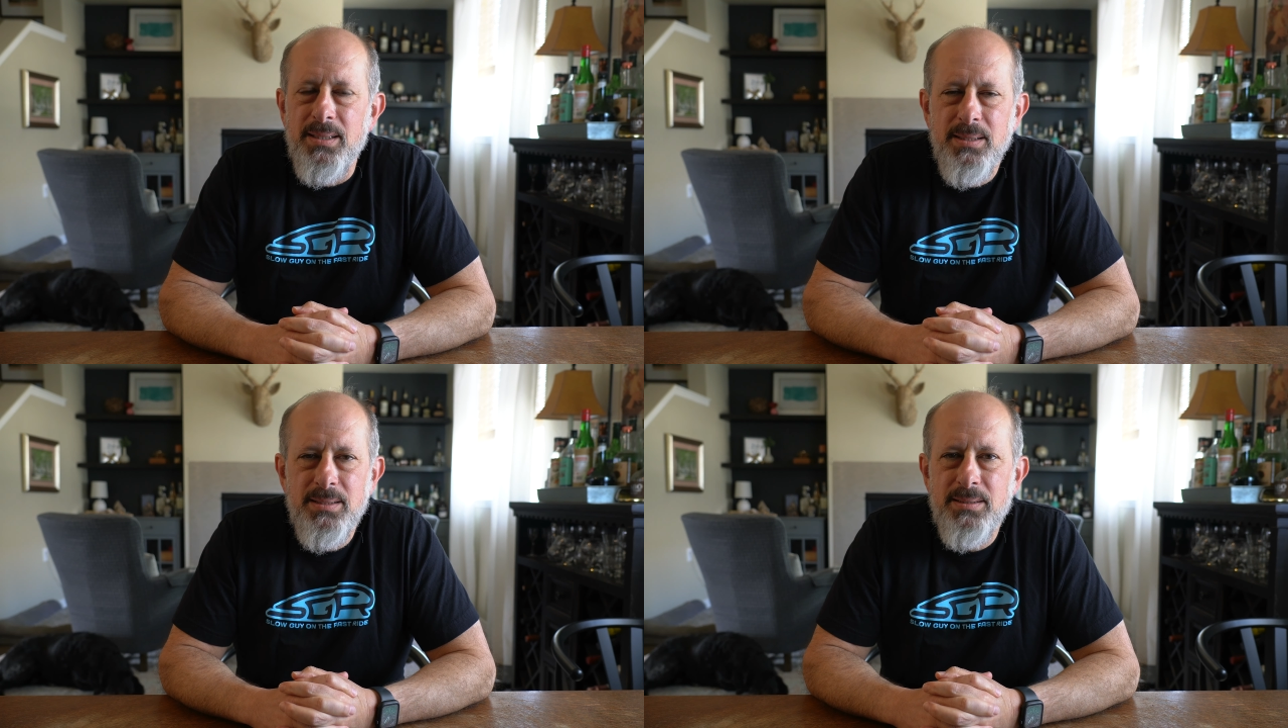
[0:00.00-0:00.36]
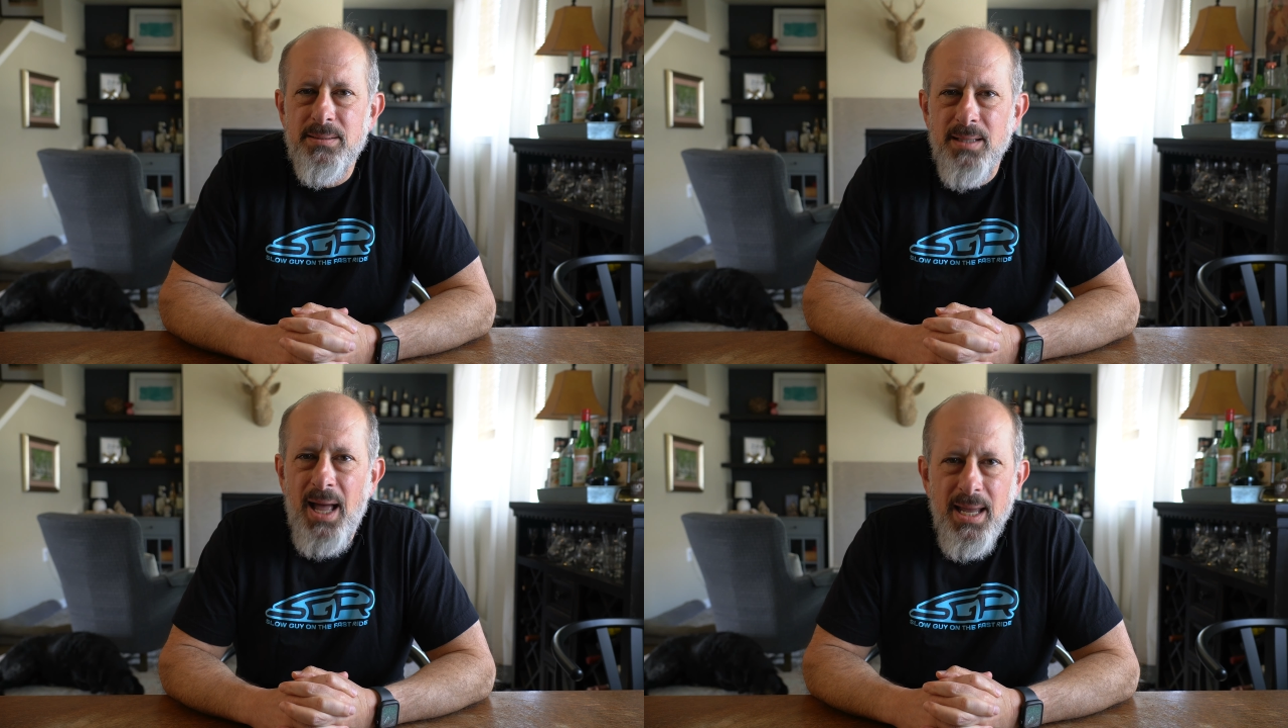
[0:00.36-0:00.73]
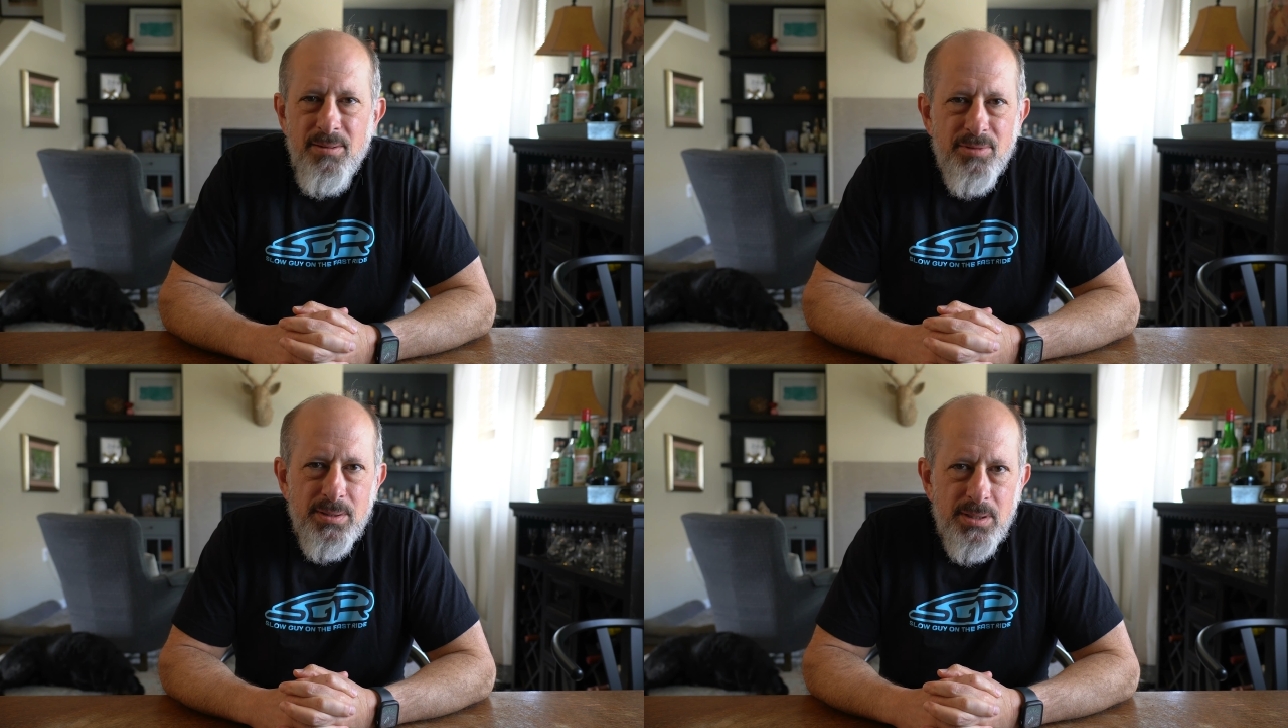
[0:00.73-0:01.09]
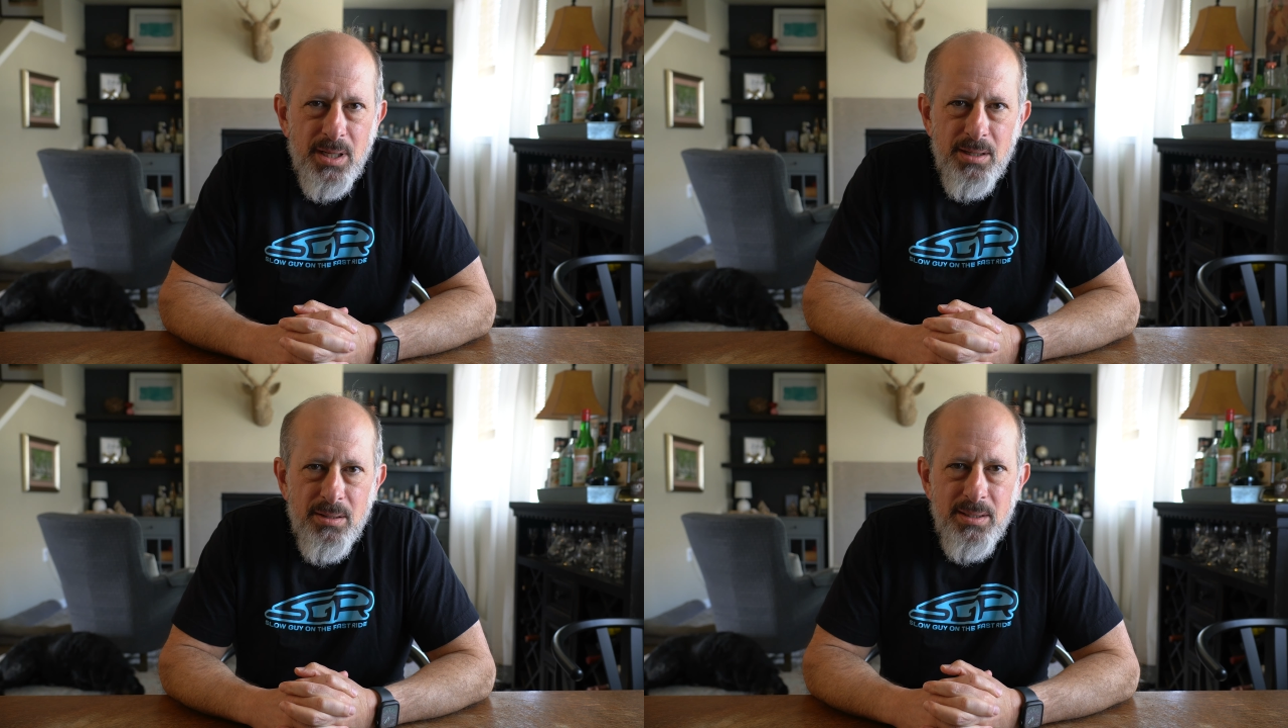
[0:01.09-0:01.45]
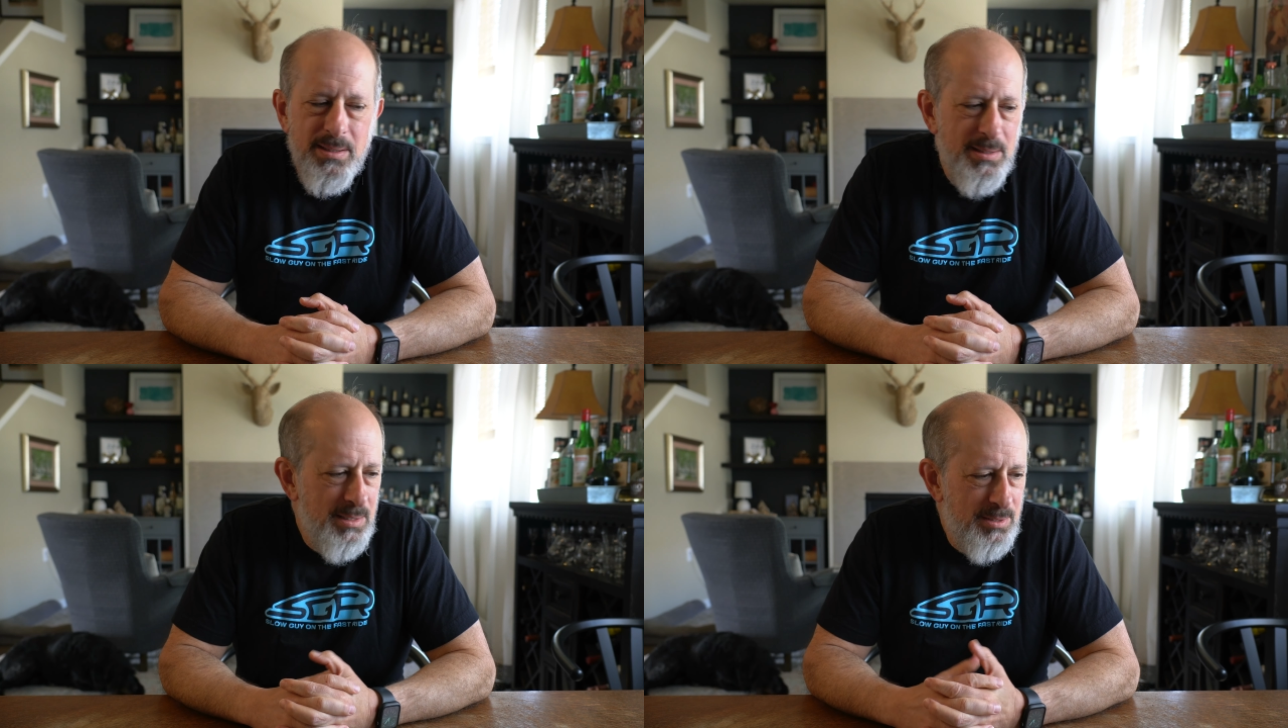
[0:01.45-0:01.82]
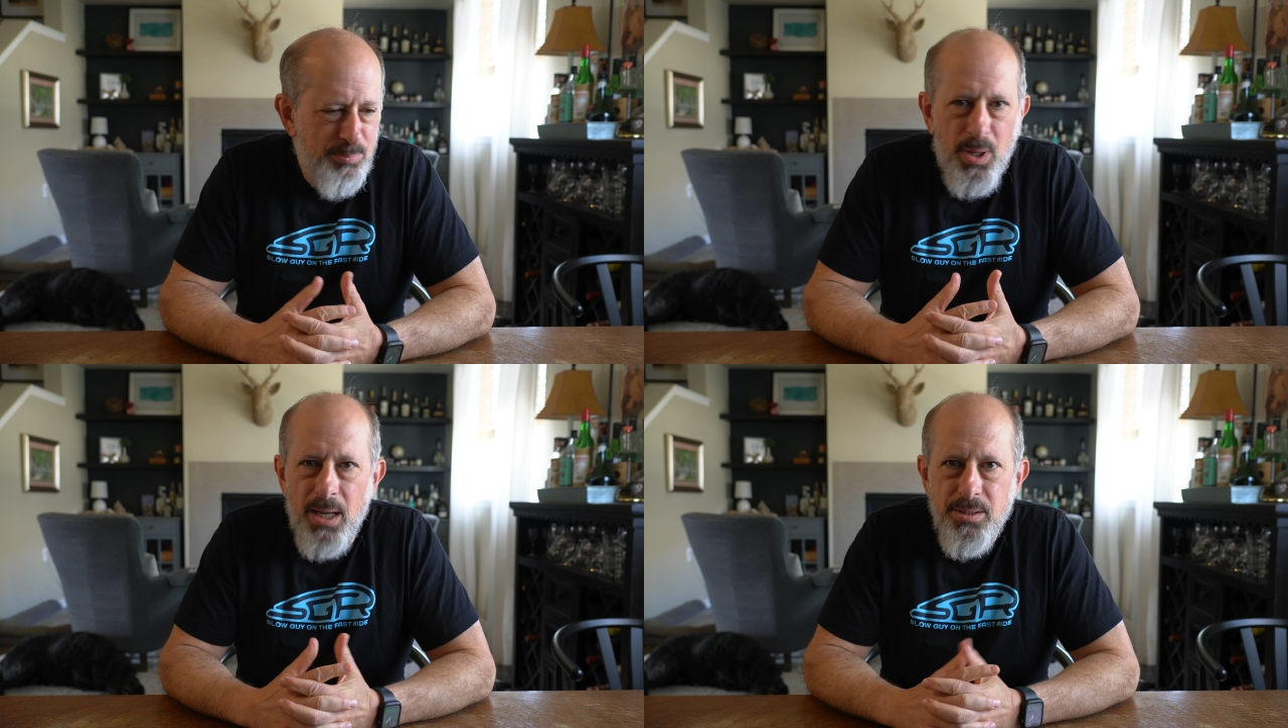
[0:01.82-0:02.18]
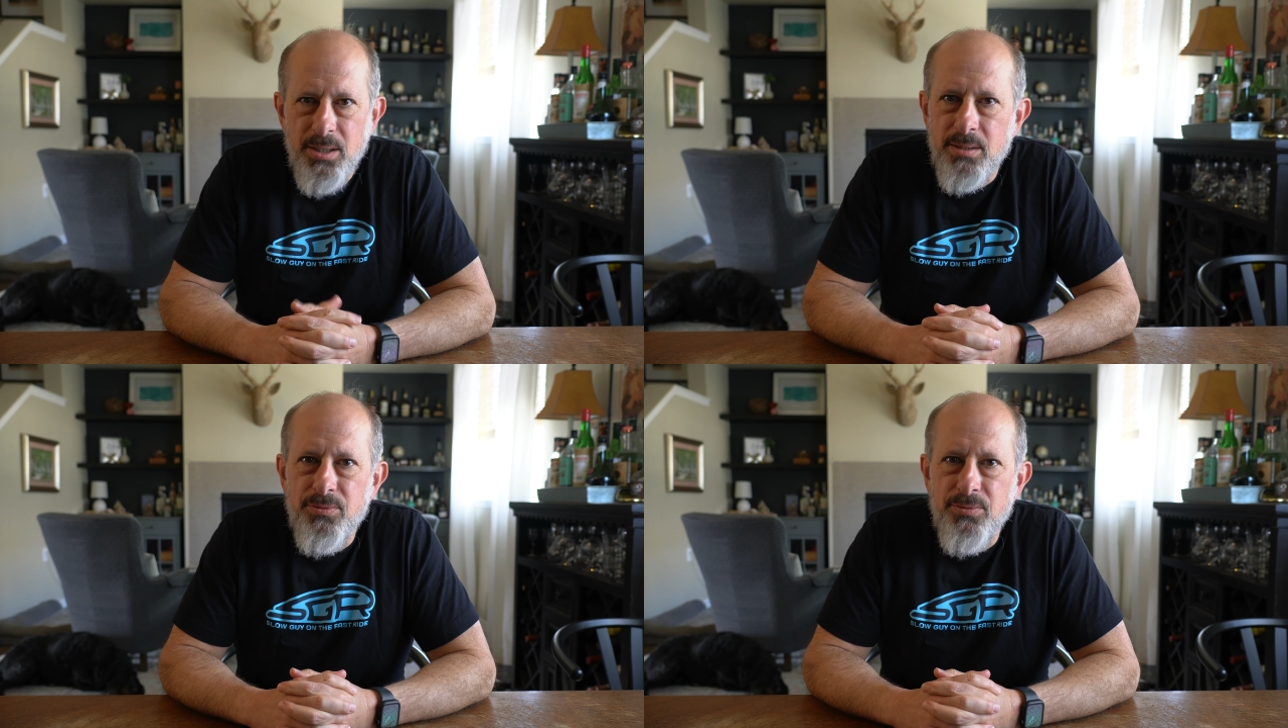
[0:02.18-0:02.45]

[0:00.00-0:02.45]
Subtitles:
This life in general and this project